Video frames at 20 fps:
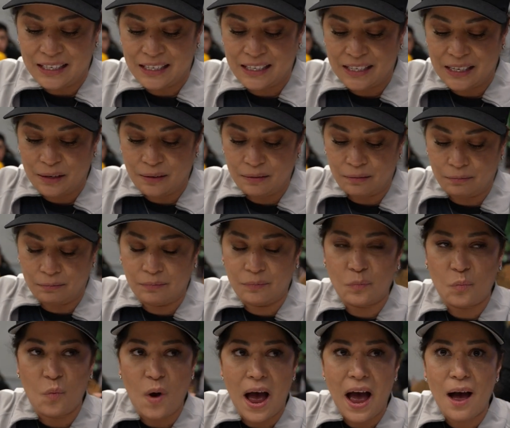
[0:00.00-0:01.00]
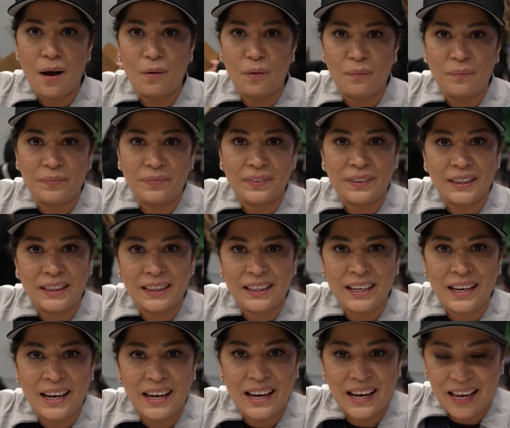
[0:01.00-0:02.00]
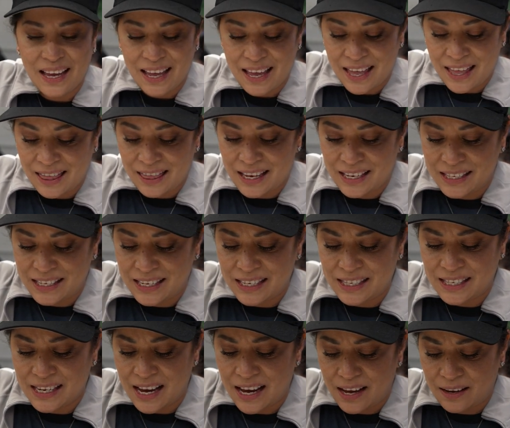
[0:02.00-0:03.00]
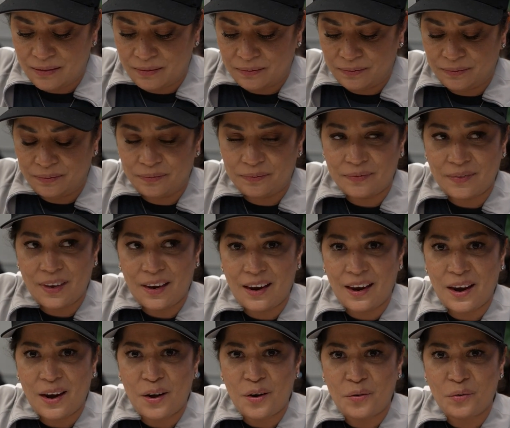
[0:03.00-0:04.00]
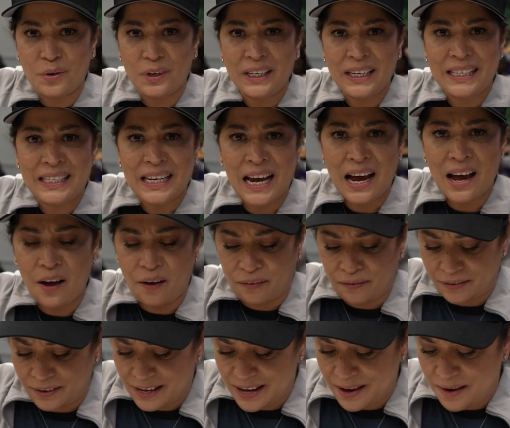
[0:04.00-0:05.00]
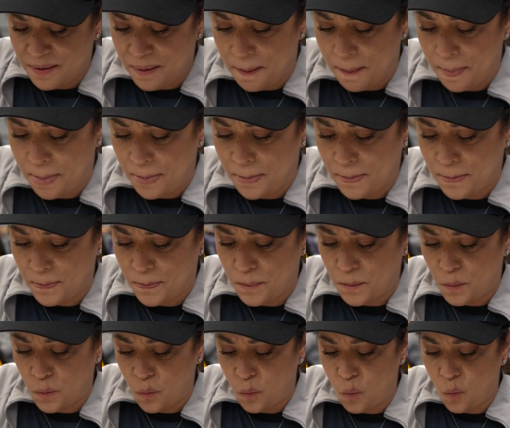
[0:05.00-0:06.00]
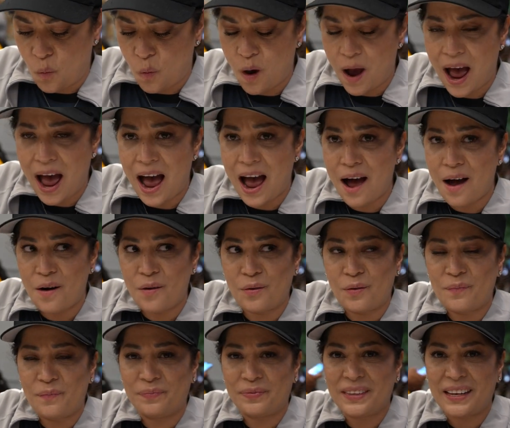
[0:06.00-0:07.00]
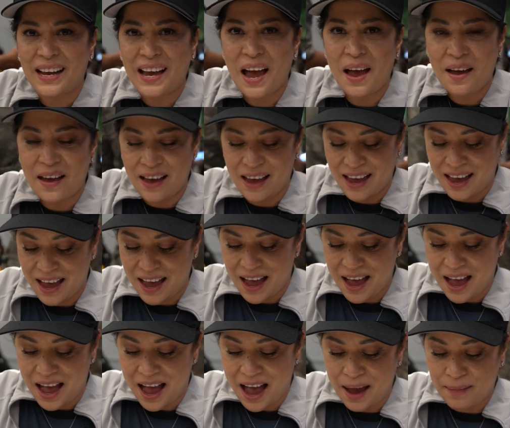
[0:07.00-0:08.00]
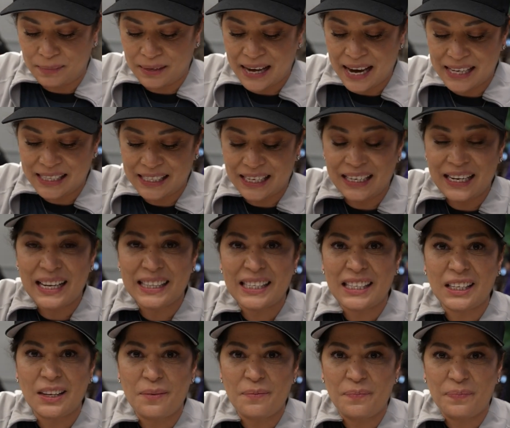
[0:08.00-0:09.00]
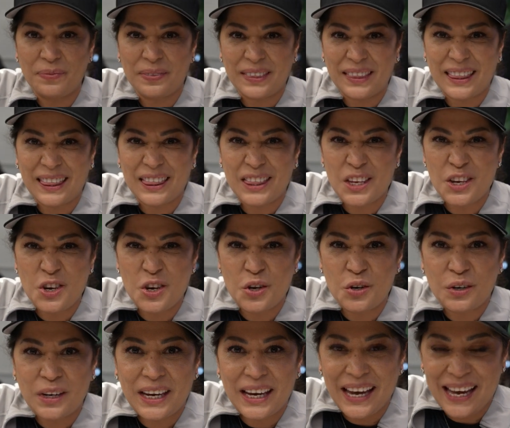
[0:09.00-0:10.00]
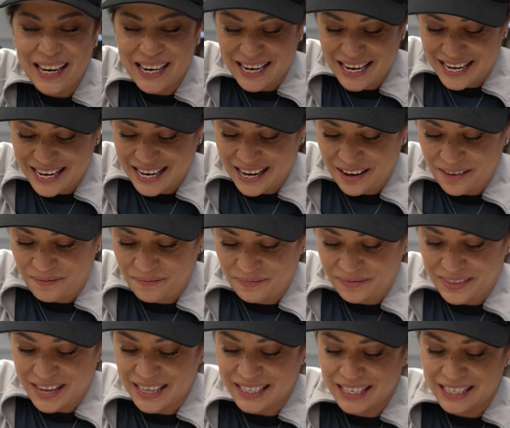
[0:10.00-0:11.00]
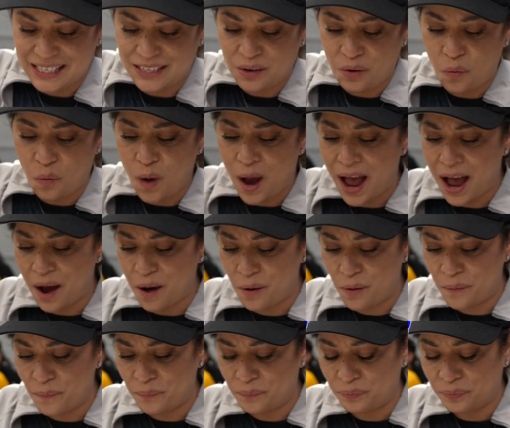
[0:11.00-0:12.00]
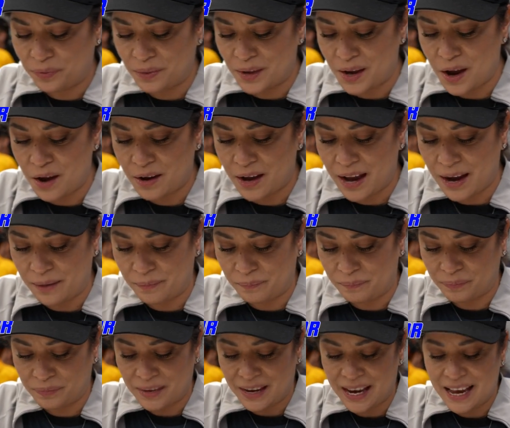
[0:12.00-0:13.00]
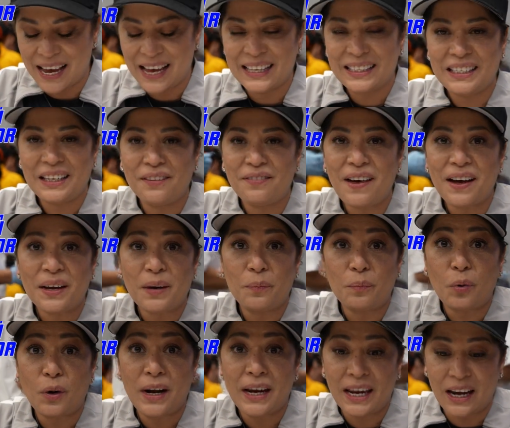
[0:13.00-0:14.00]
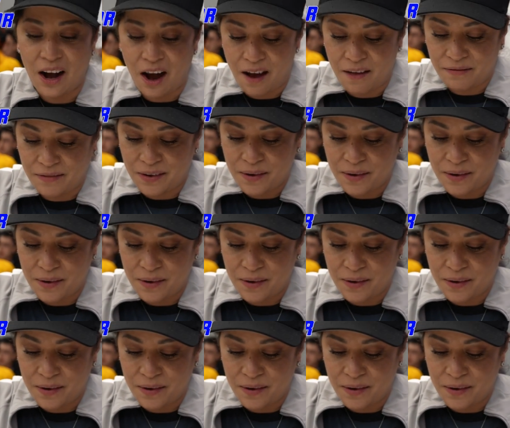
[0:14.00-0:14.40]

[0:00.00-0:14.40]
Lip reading: See, wow, this is really tough. Wow, I'm guessing it's the nougat. That's wow. Okay, see if I can break it off.